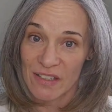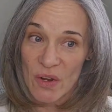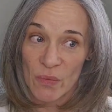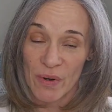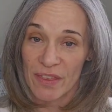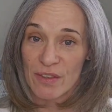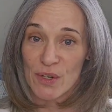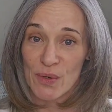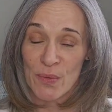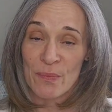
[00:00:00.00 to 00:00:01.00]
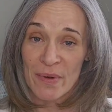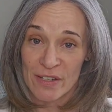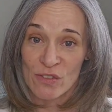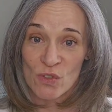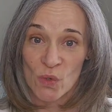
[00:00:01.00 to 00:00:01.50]
within my
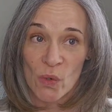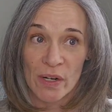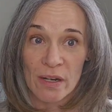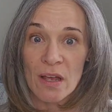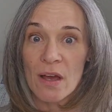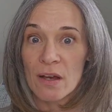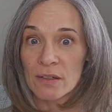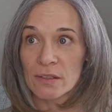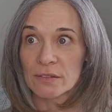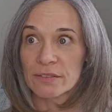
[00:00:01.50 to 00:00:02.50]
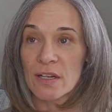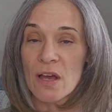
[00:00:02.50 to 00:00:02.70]
story of